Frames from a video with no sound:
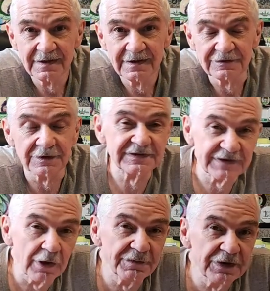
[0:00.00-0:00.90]
So the
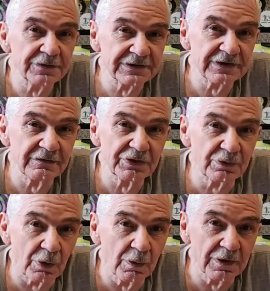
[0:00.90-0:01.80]
self-interest of the
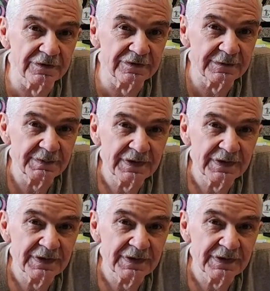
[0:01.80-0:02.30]
growers